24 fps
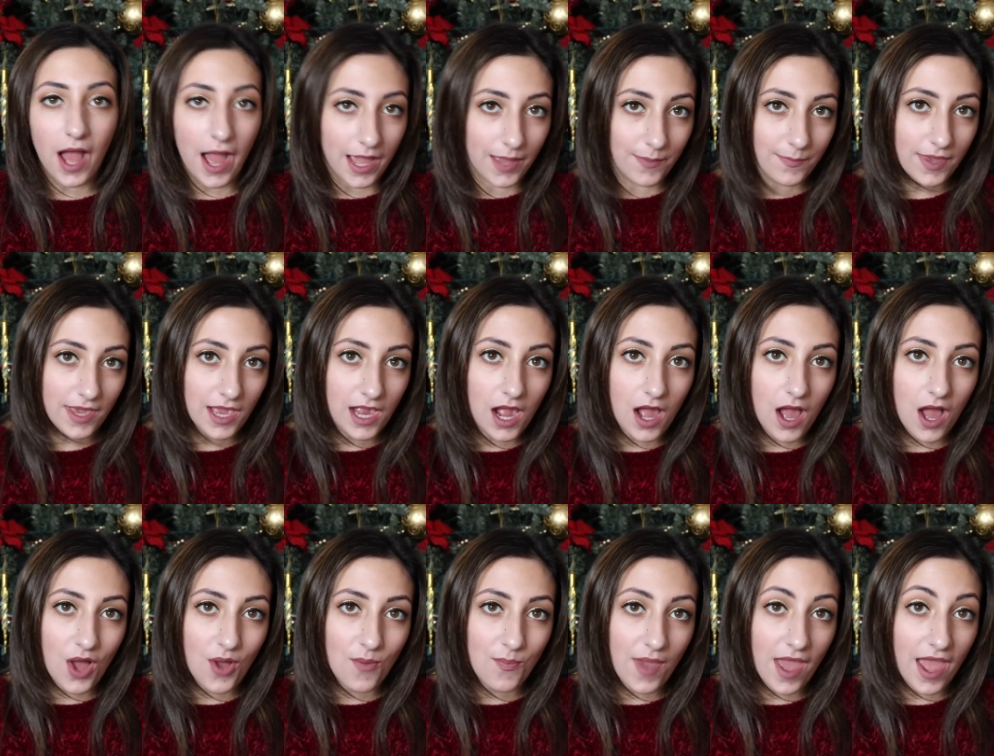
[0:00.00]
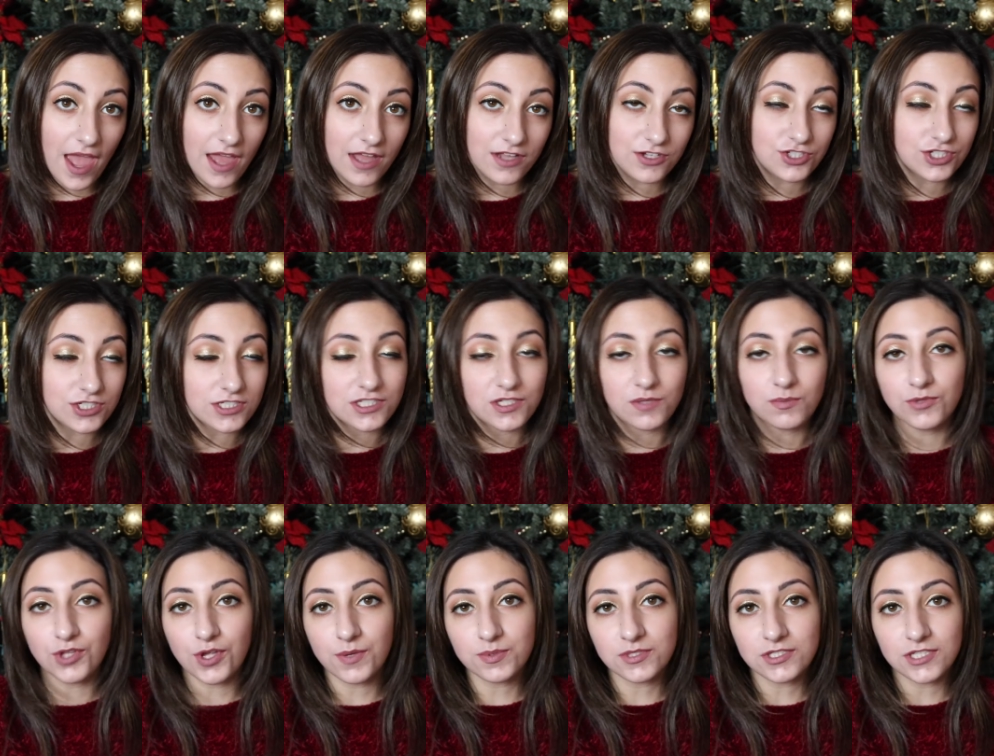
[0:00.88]
eye makeup and just some
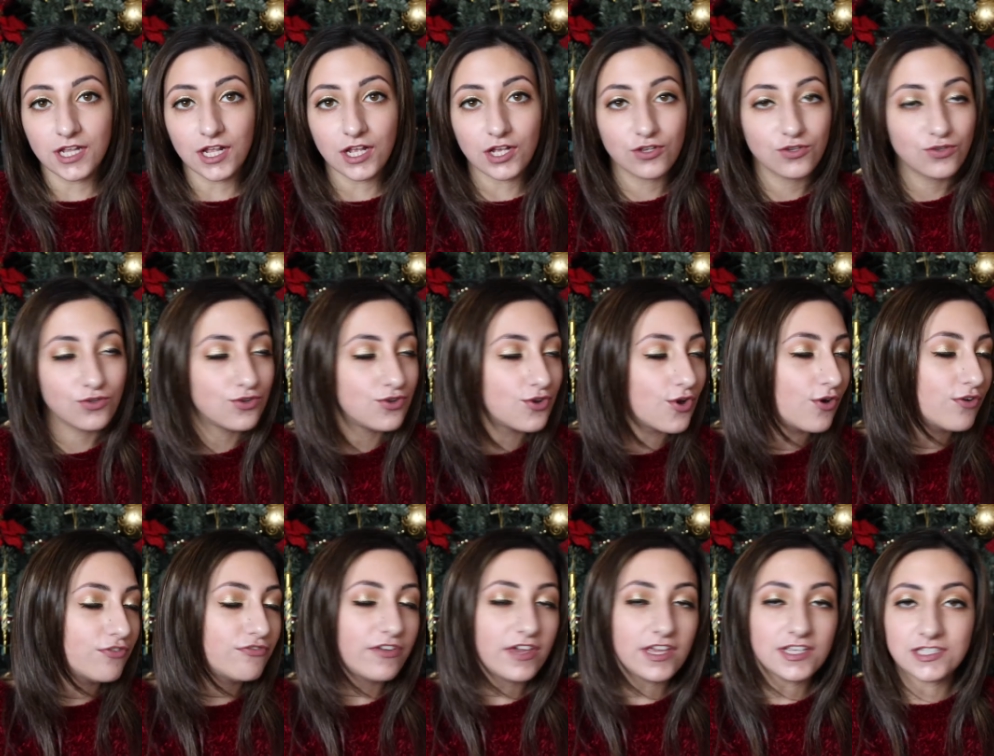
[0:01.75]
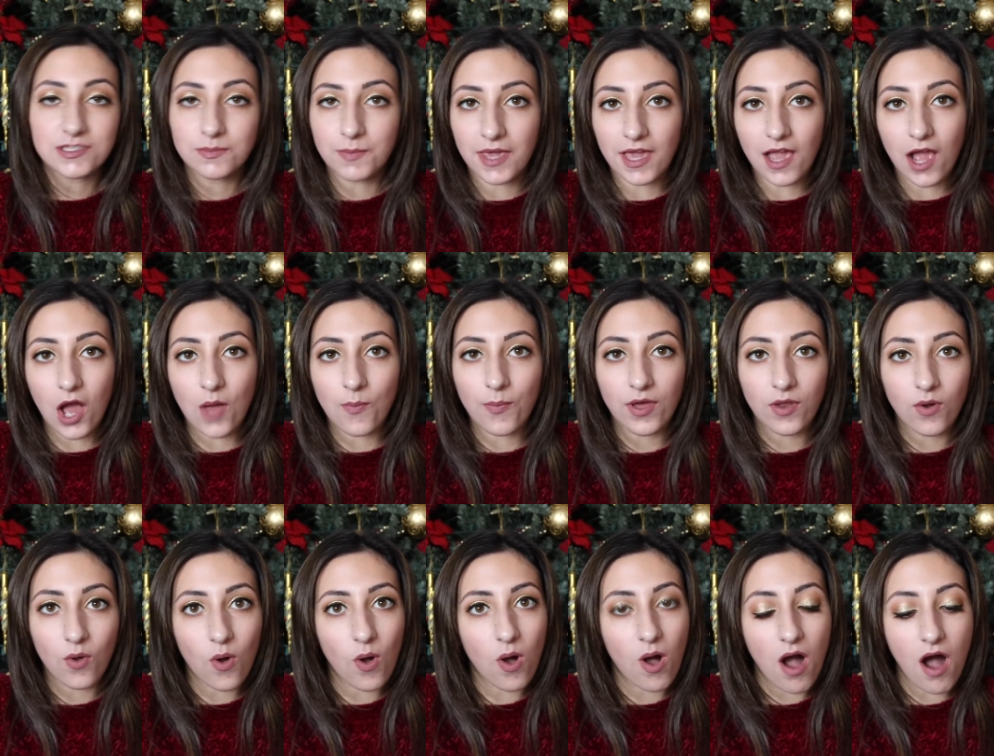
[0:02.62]
lipstick, no face makeup at
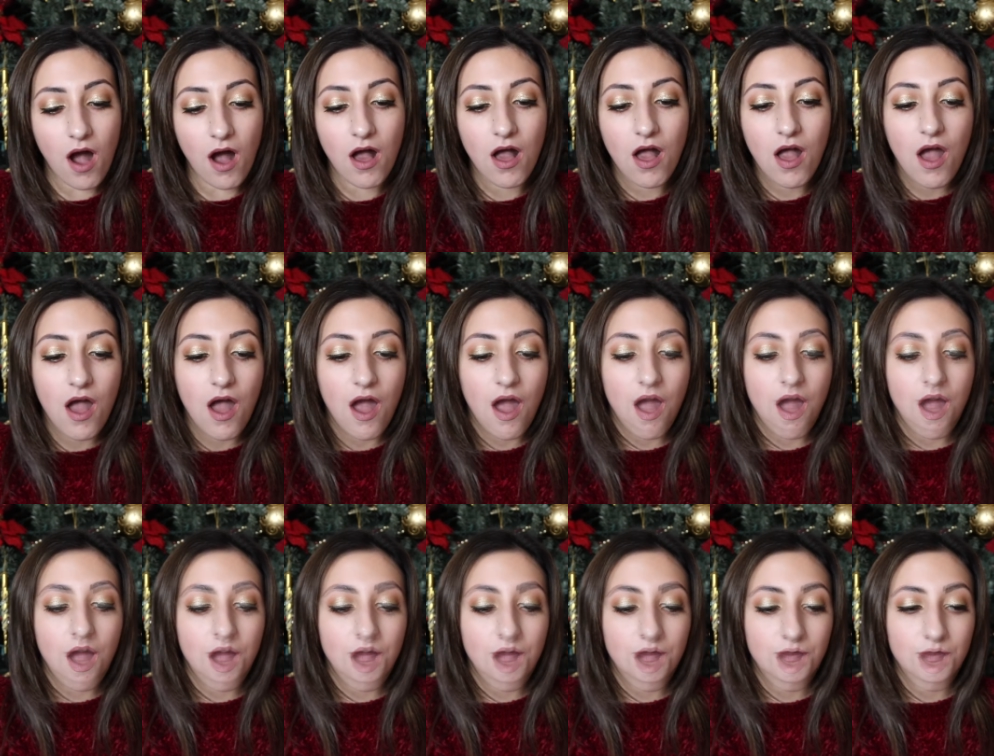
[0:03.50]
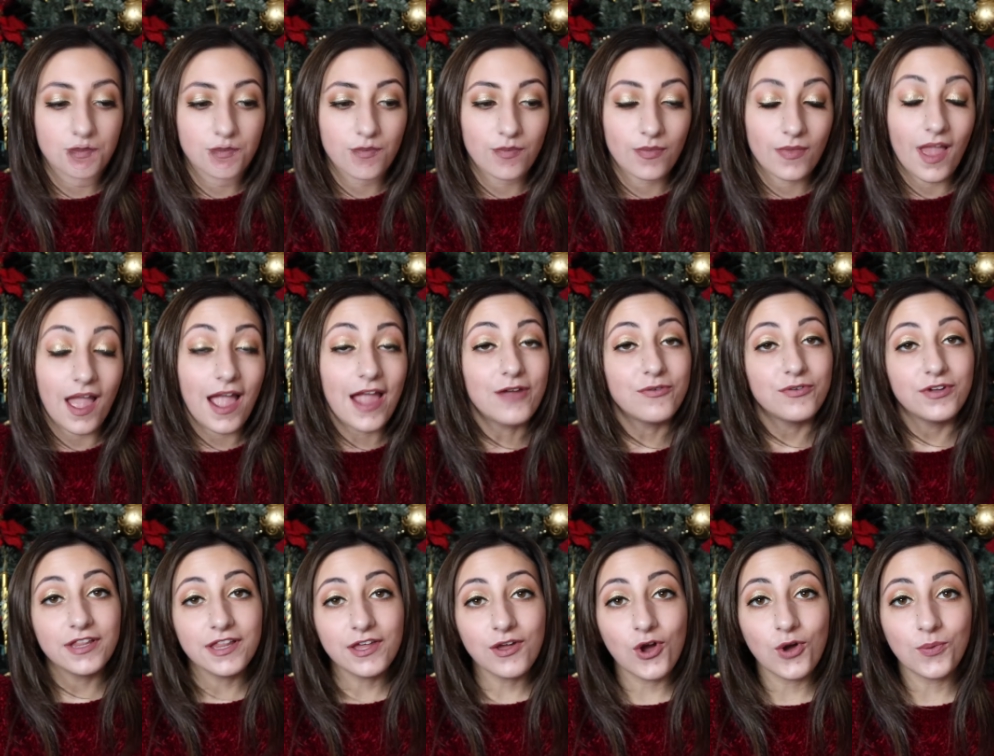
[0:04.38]
all. I
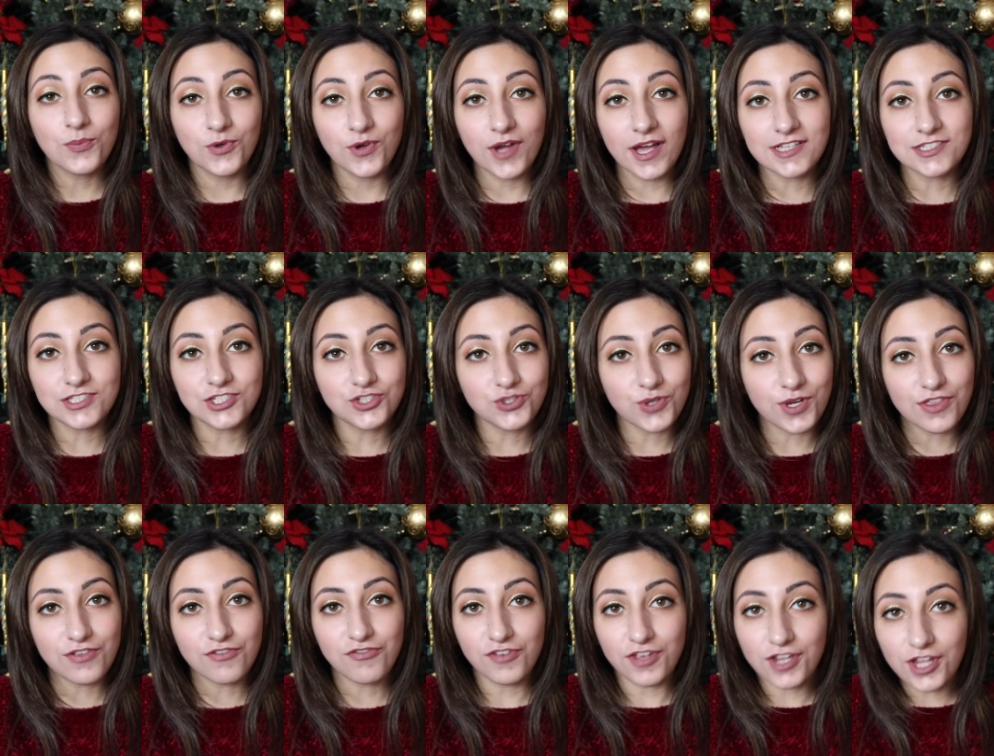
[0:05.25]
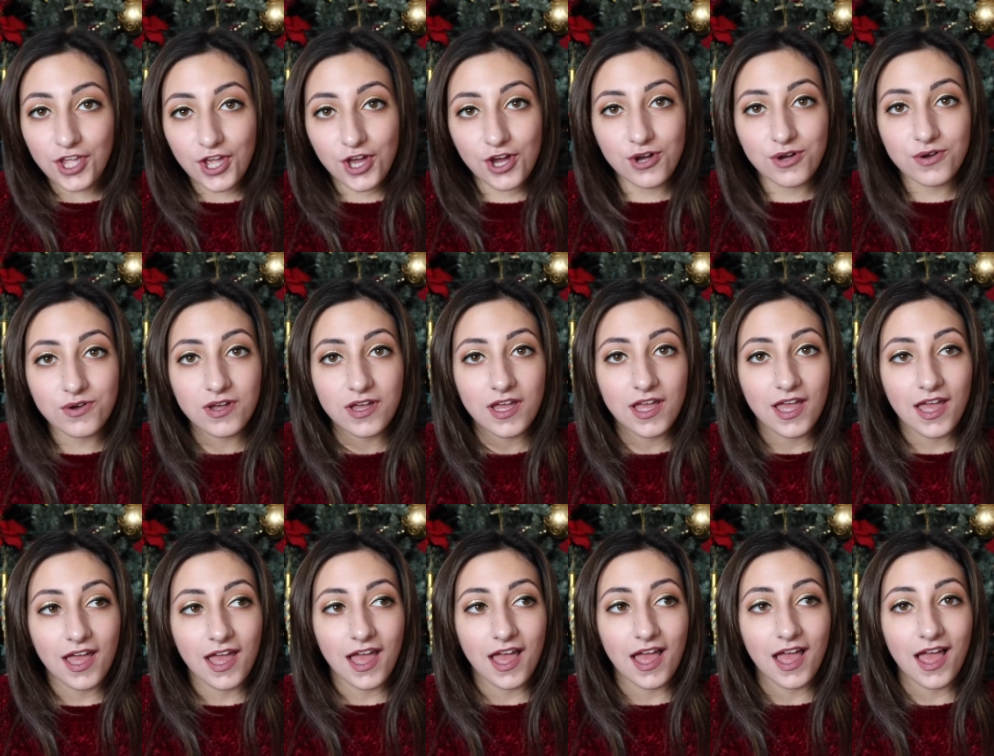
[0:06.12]
really hope you guys enjoy the video
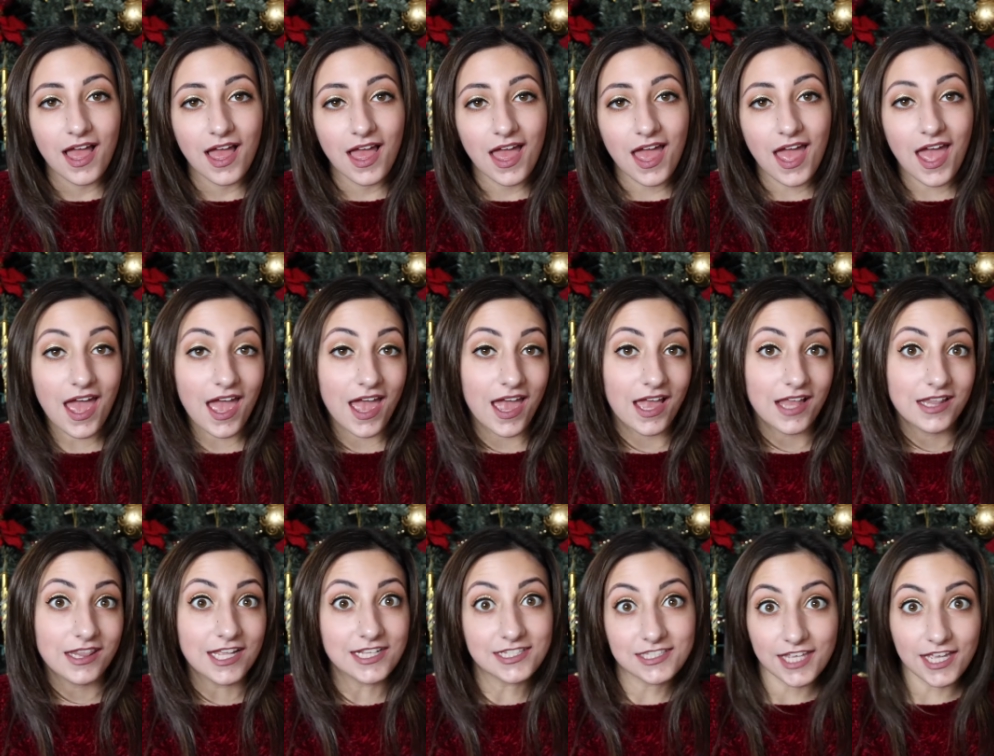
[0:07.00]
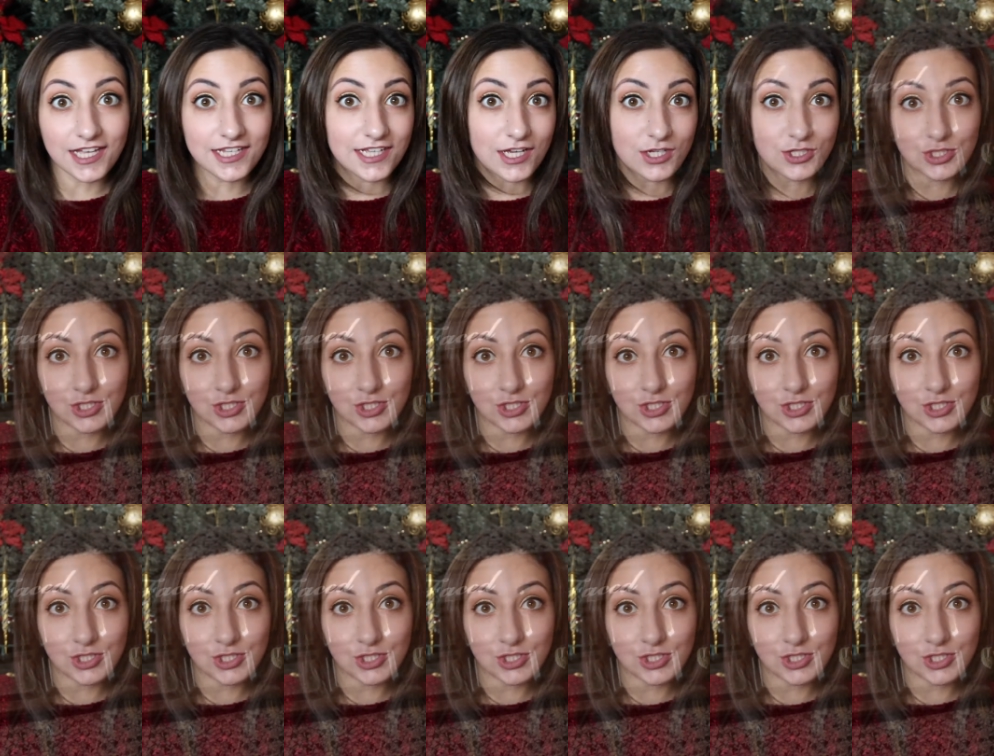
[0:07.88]
and let's get down